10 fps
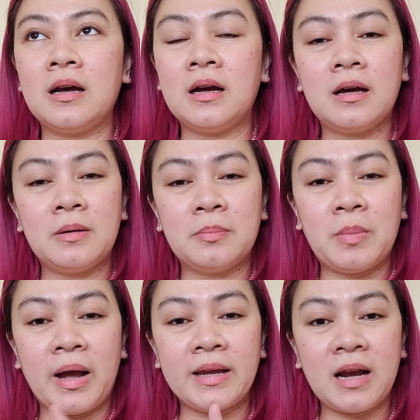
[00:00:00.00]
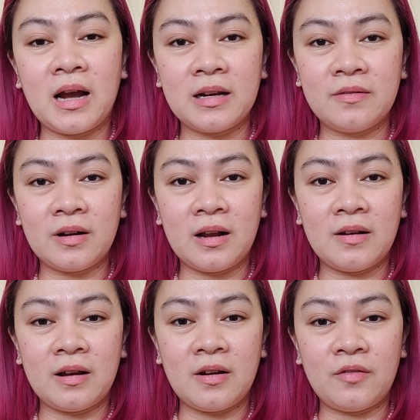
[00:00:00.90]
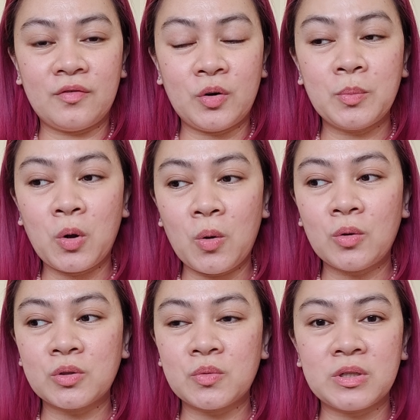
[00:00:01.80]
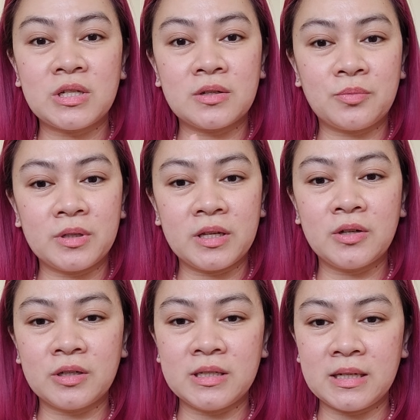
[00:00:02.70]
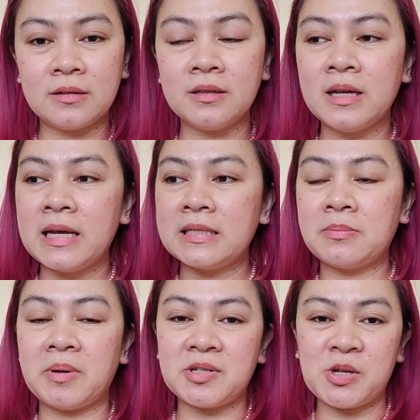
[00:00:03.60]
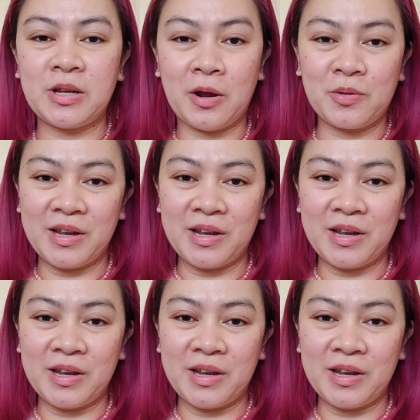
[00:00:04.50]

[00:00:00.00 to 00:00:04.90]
um i got from Kohl's, which is a really good deal, especially now